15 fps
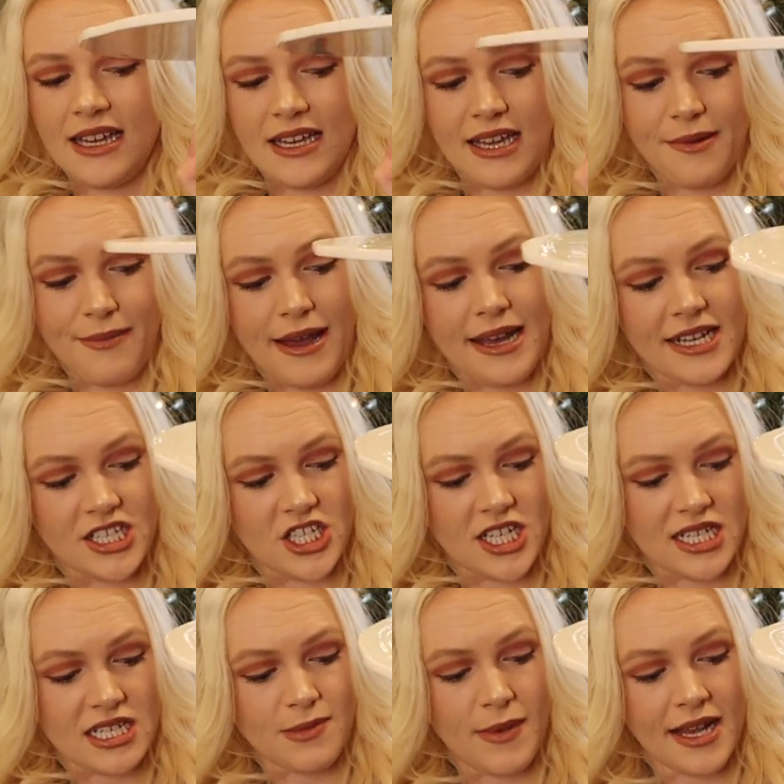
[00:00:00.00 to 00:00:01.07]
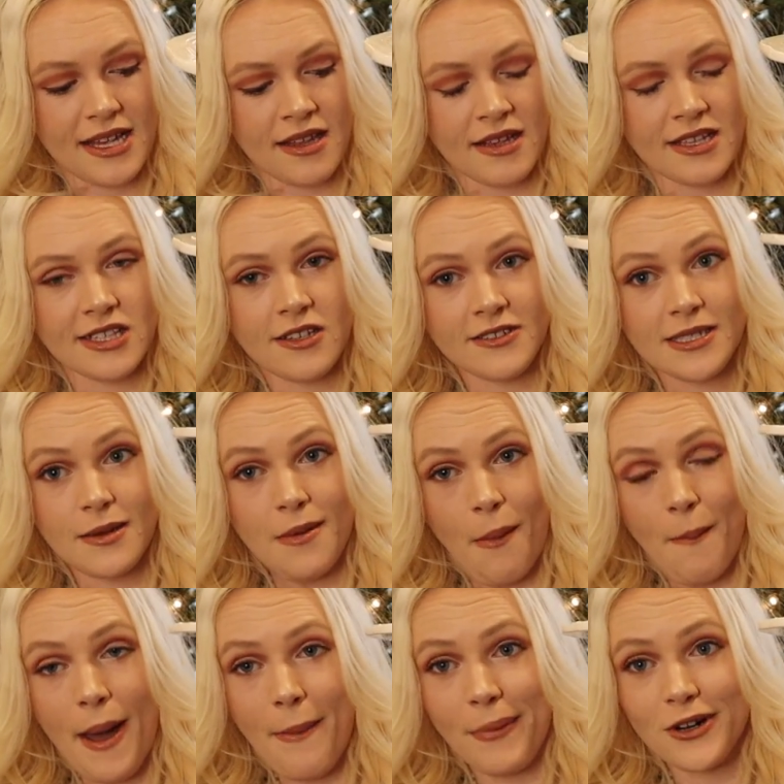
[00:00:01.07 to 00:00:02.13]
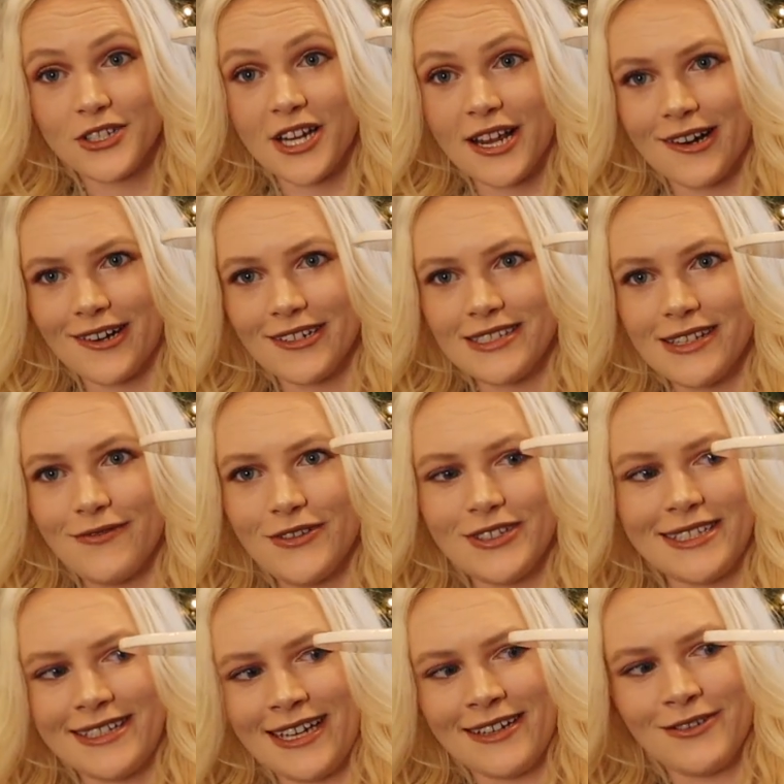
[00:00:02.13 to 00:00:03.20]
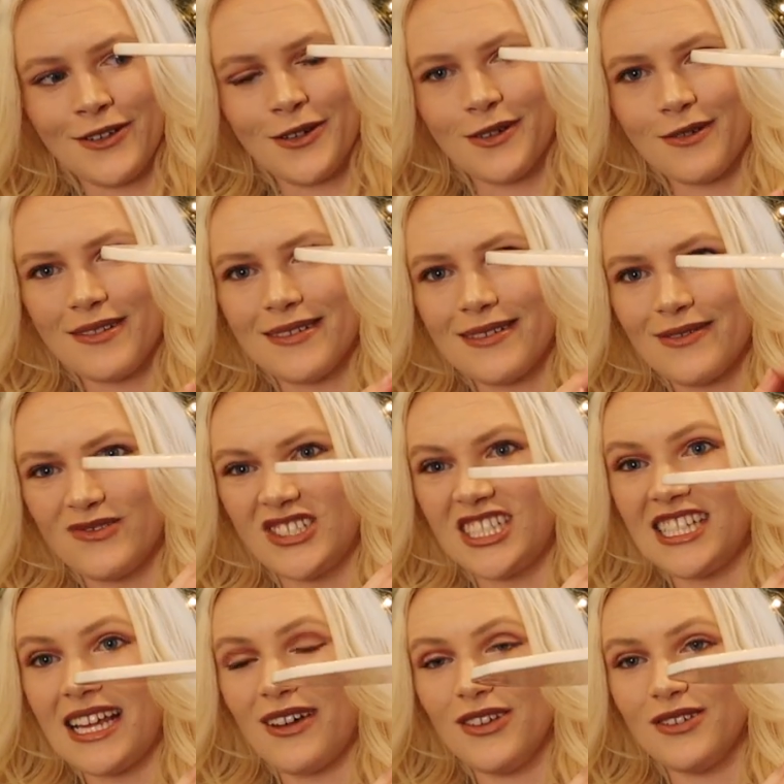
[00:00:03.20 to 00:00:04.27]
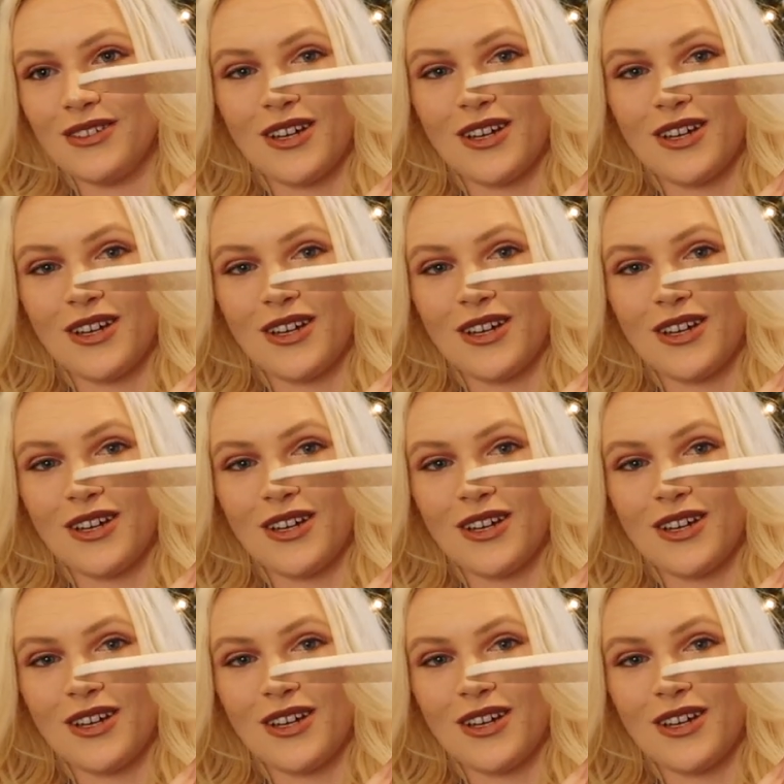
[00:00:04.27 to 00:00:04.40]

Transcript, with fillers: it matches my salt and pepper shakers, if you did not know, which now you